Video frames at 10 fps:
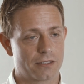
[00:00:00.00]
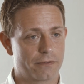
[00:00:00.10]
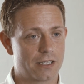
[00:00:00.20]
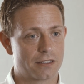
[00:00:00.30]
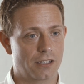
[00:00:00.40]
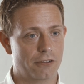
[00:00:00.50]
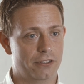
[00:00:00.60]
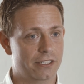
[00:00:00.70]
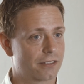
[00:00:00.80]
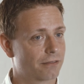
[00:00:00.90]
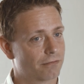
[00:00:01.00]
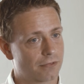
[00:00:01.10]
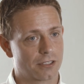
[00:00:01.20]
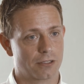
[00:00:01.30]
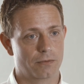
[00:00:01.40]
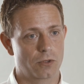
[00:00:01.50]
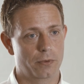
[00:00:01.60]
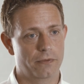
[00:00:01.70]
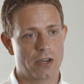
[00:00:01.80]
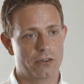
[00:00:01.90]
fast deliveries. So we've
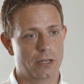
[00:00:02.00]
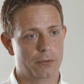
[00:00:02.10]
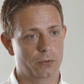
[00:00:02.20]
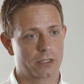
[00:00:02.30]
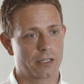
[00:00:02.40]
been very happy with